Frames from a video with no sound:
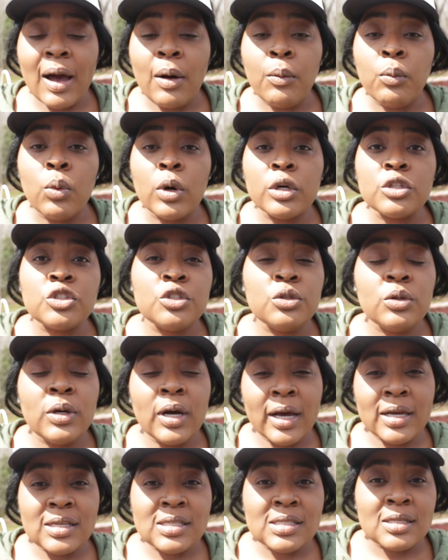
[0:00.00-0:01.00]
I want you
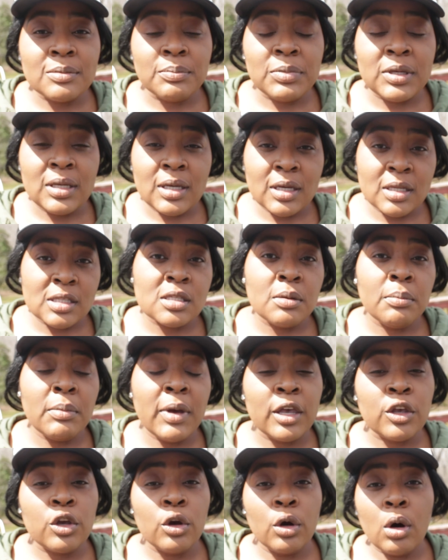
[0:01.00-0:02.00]
guys to begin to
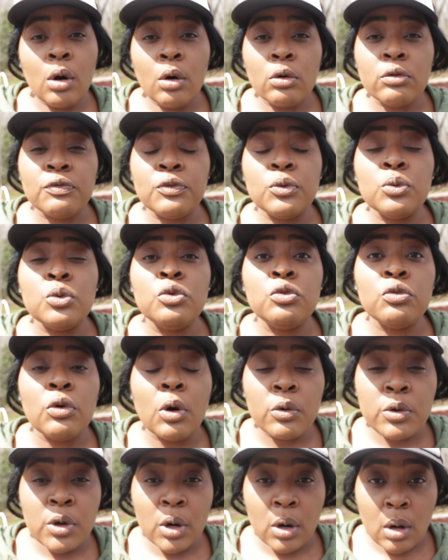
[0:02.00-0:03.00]
make your own food,
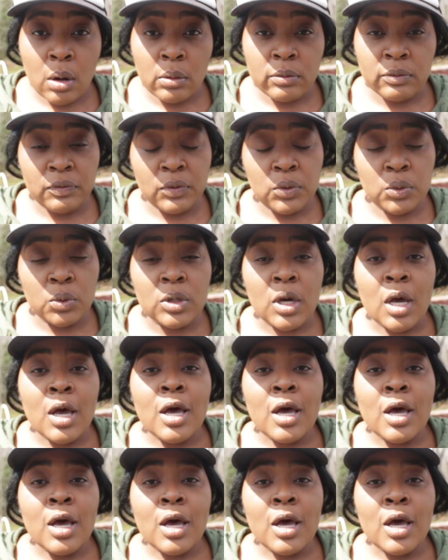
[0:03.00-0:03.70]
grow your own food,